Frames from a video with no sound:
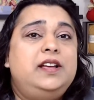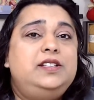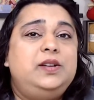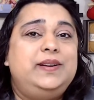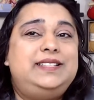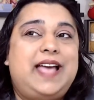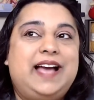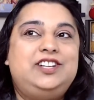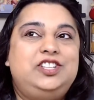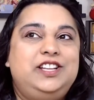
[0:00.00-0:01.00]
So it's
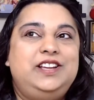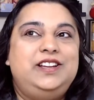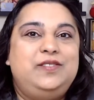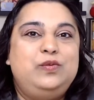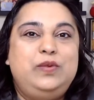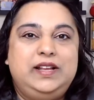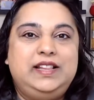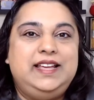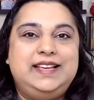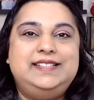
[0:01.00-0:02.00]
actually
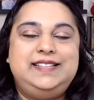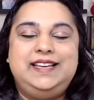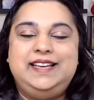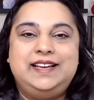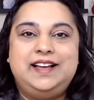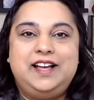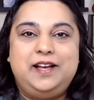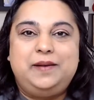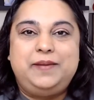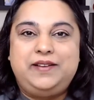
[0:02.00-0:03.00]
really easy
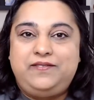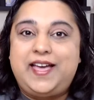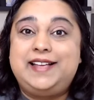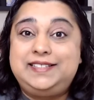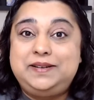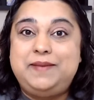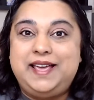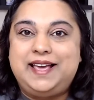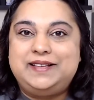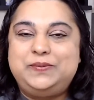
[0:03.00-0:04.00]
and fast to
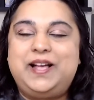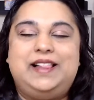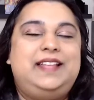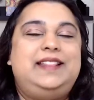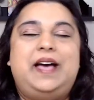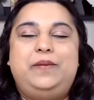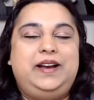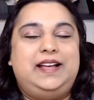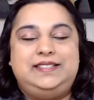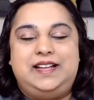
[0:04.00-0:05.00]
make as well. And that one
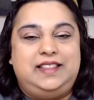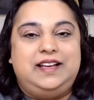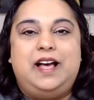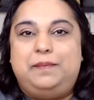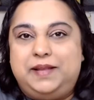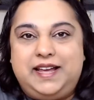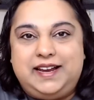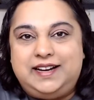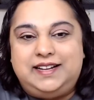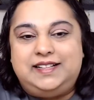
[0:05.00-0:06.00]
has nothing
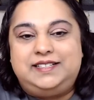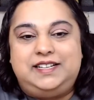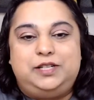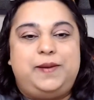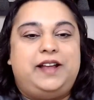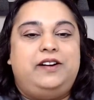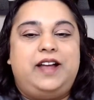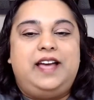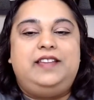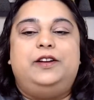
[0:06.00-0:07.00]
complicated in the stitch pattern
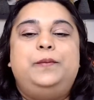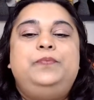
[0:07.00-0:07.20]
either.